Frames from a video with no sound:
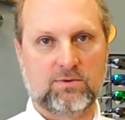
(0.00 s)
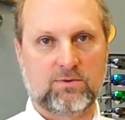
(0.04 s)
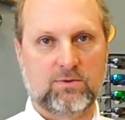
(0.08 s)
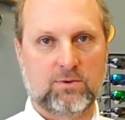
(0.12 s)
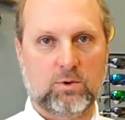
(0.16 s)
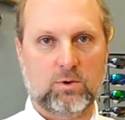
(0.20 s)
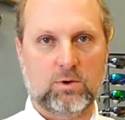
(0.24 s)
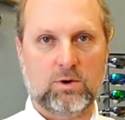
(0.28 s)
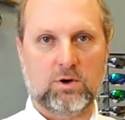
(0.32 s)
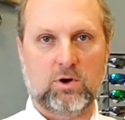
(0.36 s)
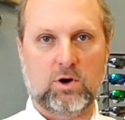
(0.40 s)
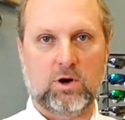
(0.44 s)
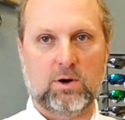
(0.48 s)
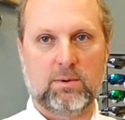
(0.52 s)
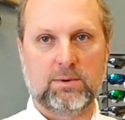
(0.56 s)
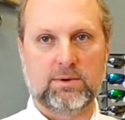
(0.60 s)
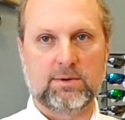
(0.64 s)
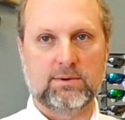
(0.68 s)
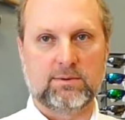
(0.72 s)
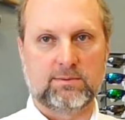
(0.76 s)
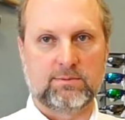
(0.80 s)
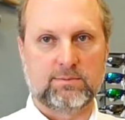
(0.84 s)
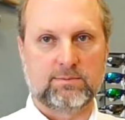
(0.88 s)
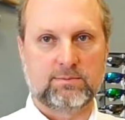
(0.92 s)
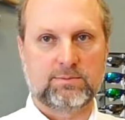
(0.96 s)

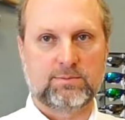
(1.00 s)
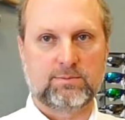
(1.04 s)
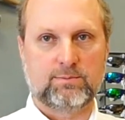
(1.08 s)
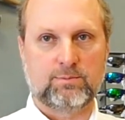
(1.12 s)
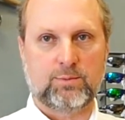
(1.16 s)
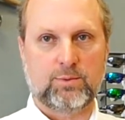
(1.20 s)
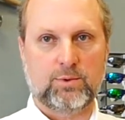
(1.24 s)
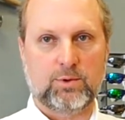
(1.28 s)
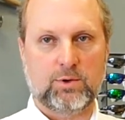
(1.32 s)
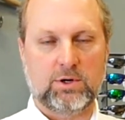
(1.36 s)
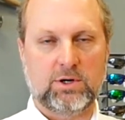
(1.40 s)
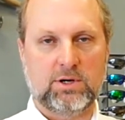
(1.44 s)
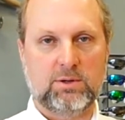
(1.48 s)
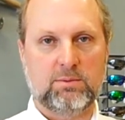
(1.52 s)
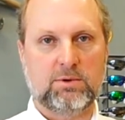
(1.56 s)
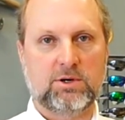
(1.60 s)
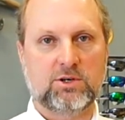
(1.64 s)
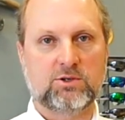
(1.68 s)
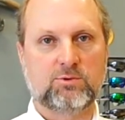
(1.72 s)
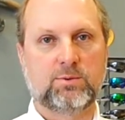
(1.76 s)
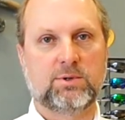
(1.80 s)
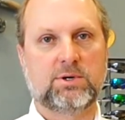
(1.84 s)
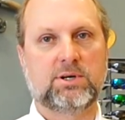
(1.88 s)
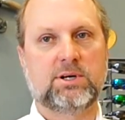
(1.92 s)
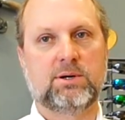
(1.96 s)
Fluorocarbon pretty
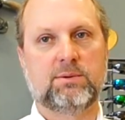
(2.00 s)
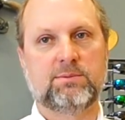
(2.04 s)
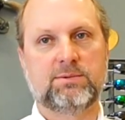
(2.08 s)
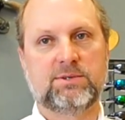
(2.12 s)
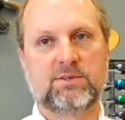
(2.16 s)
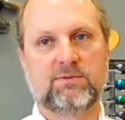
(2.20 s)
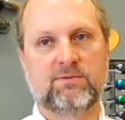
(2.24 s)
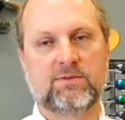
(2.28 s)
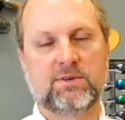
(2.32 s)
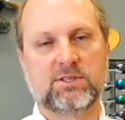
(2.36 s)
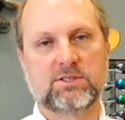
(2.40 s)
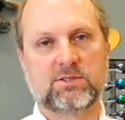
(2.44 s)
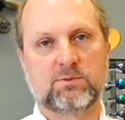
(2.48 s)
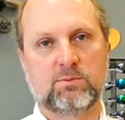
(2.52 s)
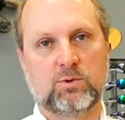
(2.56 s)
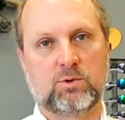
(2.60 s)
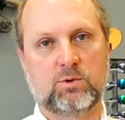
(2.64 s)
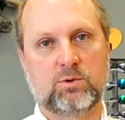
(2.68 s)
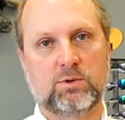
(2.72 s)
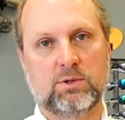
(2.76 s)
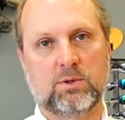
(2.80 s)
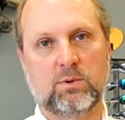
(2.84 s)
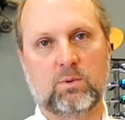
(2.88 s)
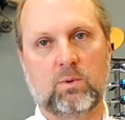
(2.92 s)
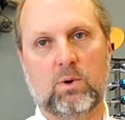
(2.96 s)
much becomes
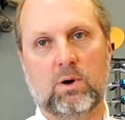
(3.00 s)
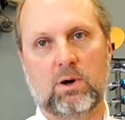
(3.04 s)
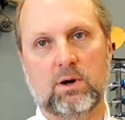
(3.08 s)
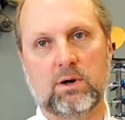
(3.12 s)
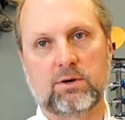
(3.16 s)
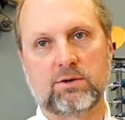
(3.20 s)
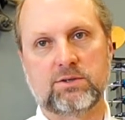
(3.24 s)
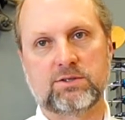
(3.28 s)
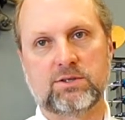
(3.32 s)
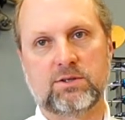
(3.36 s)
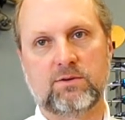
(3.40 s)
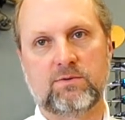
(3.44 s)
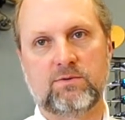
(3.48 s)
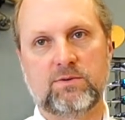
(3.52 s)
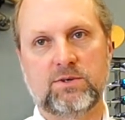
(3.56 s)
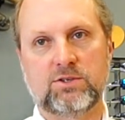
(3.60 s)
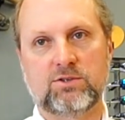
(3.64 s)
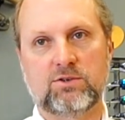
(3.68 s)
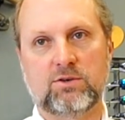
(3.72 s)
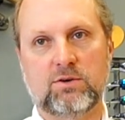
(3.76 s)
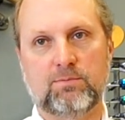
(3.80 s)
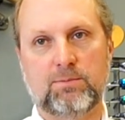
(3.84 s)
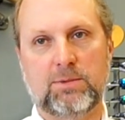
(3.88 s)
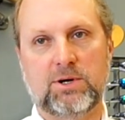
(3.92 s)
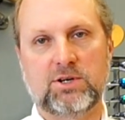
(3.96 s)
invisible in the water, so the
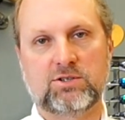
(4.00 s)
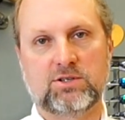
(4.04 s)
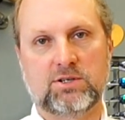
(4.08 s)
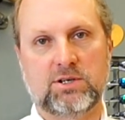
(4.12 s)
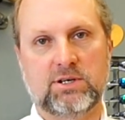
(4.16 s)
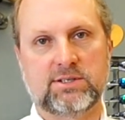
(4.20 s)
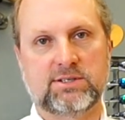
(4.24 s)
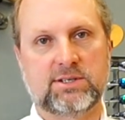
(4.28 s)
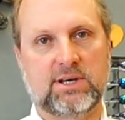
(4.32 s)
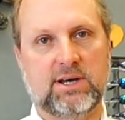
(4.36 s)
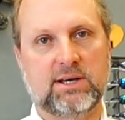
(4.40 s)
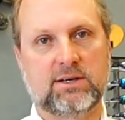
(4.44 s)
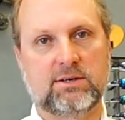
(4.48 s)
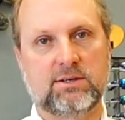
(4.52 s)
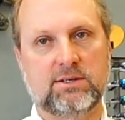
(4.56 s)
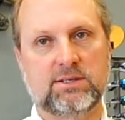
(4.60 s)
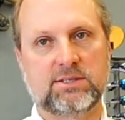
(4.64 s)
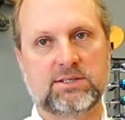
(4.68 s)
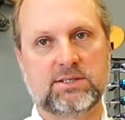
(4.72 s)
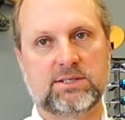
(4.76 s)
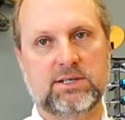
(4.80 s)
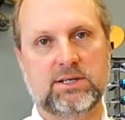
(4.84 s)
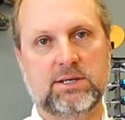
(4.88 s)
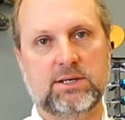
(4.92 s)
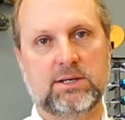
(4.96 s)
fish are much less likely to
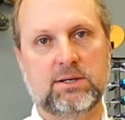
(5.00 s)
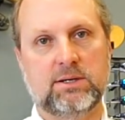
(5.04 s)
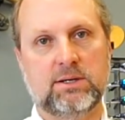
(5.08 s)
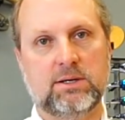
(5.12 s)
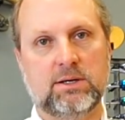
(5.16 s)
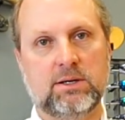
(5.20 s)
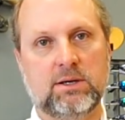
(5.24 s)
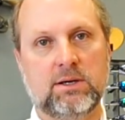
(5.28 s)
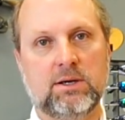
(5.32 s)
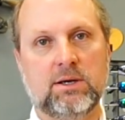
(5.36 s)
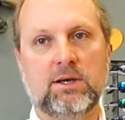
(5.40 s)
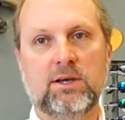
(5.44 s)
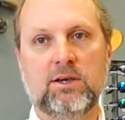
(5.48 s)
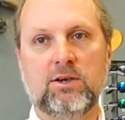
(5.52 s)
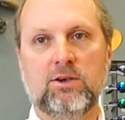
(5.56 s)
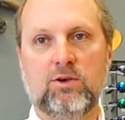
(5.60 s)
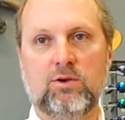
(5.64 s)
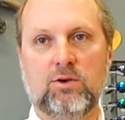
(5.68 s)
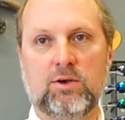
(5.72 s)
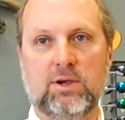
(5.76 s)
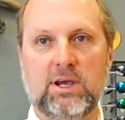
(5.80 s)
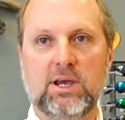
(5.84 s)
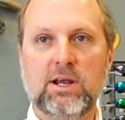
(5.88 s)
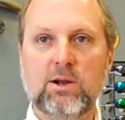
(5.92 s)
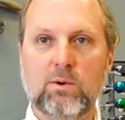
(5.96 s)
see it.
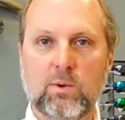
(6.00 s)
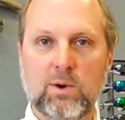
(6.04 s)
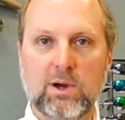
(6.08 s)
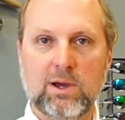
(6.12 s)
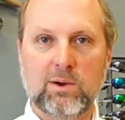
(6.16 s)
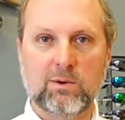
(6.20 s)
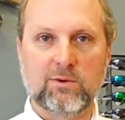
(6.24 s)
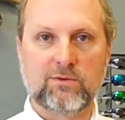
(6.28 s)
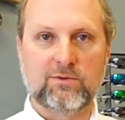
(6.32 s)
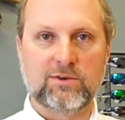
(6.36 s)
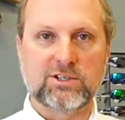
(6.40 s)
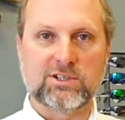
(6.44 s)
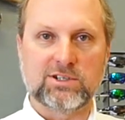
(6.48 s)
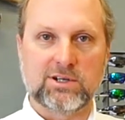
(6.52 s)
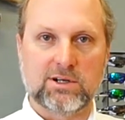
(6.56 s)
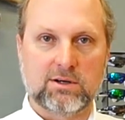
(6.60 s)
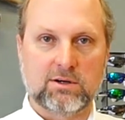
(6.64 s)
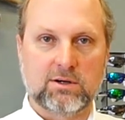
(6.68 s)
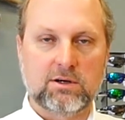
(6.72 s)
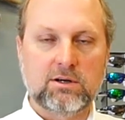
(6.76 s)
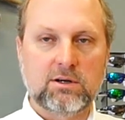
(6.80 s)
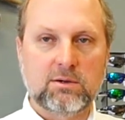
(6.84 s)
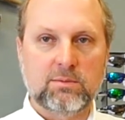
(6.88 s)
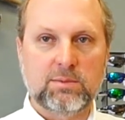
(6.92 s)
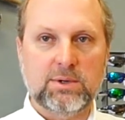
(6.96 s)
You can get away with fishing a
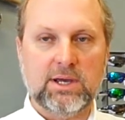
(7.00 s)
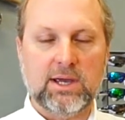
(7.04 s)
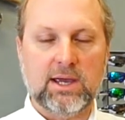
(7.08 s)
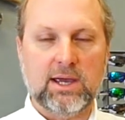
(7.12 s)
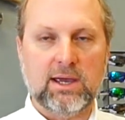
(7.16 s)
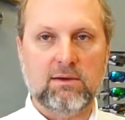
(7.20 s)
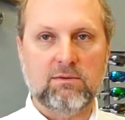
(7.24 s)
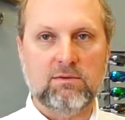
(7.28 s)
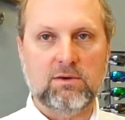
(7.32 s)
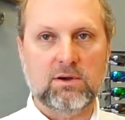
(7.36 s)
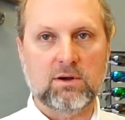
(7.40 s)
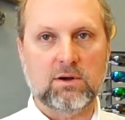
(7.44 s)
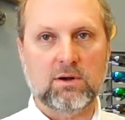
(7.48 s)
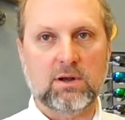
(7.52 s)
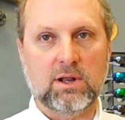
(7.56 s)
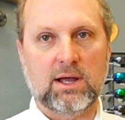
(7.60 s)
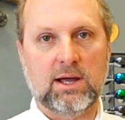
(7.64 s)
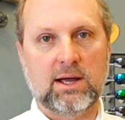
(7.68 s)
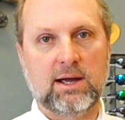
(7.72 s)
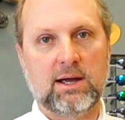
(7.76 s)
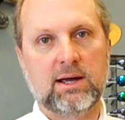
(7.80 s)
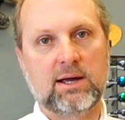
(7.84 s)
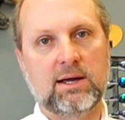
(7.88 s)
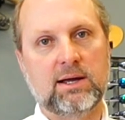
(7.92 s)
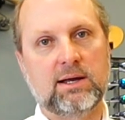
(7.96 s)
little bit heavier
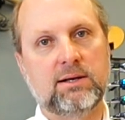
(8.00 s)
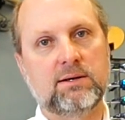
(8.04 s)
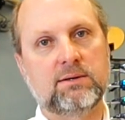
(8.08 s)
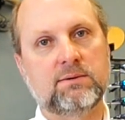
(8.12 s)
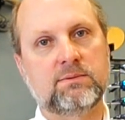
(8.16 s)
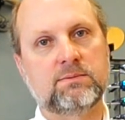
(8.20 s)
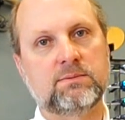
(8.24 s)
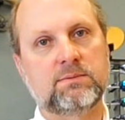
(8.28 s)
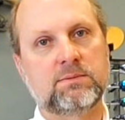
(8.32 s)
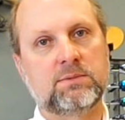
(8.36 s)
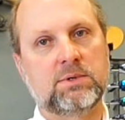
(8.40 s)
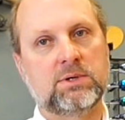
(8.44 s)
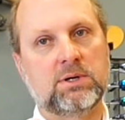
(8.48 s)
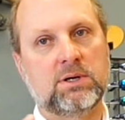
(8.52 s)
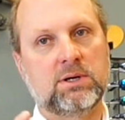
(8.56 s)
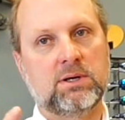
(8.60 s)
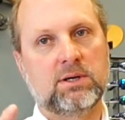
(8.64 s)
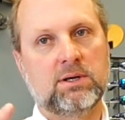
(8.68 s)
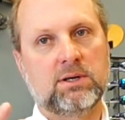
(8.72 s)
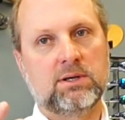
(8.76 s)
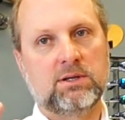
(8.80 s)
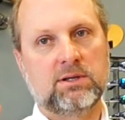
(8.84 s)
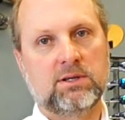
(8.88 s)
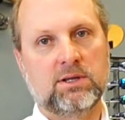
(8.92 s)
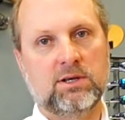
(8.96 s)
line
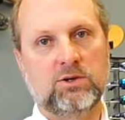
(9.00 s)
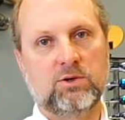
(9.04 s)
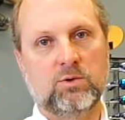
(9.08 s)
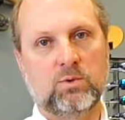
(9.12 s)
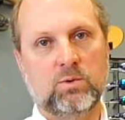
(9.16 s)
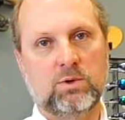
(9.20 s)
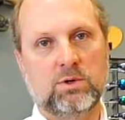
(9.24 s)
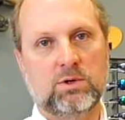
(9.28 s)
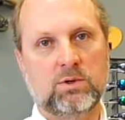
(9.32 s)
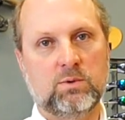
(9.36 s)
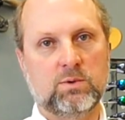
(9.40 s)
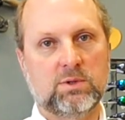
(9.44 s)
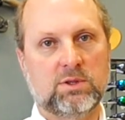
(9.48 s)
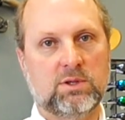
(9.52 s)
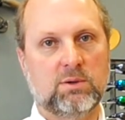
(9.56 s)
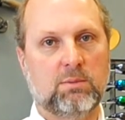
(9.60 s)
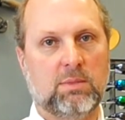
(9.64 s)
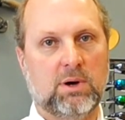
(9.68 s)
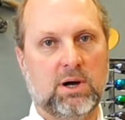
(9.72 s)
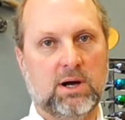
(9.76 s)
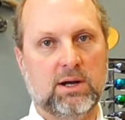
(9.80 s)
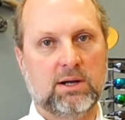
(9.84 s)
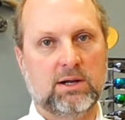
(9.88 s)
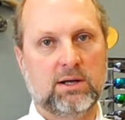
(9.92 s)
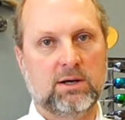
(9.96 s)
than you would with the
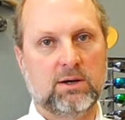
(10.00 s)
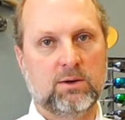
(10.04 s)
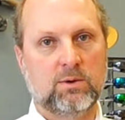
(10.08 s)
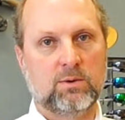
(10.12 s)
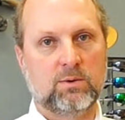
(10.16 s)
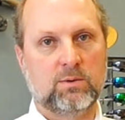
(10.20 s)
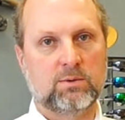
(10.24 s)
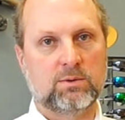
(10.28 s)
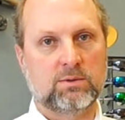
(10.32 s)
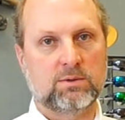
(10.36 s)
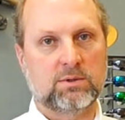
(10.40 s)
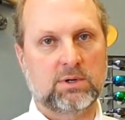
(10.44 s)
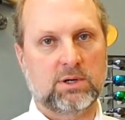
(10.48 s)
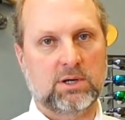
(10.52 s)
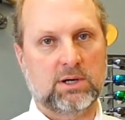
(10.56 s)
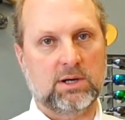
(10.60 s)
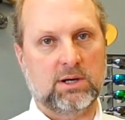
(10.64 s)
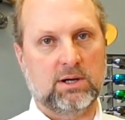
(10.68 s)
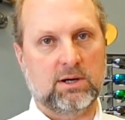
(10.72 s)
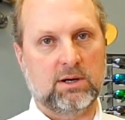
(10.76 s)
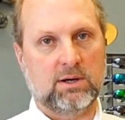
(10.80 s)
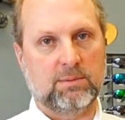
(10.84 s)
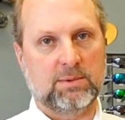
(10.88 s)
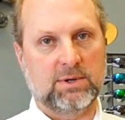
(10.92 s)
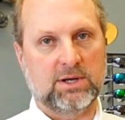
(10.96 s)
mono
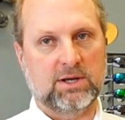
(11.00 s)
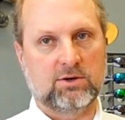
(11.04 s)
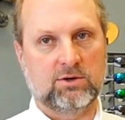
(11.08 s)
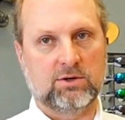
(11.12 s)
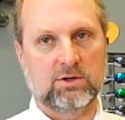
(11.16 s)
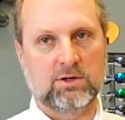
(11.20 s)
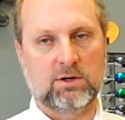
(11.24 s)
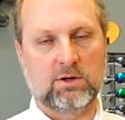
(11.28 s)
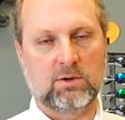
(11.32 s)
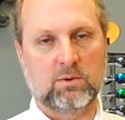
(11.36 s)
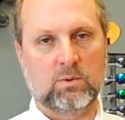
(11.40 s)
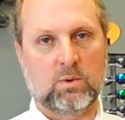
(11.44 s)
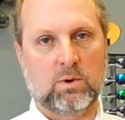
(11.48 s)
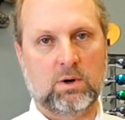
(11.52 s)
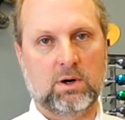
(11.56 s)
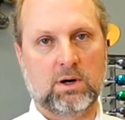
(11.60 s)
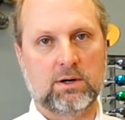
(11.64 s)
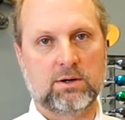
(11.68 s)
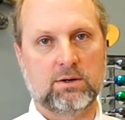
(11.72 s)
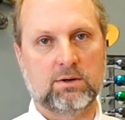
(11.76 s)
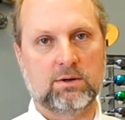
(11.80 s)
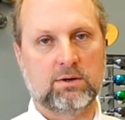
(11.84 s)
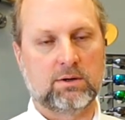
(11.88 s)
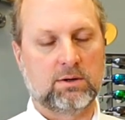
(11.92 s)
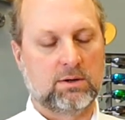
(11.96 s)
in clearer
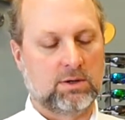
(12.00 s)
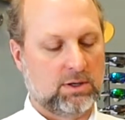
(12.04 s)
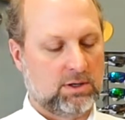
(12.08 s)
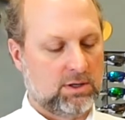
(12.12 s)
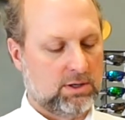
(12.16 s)
water.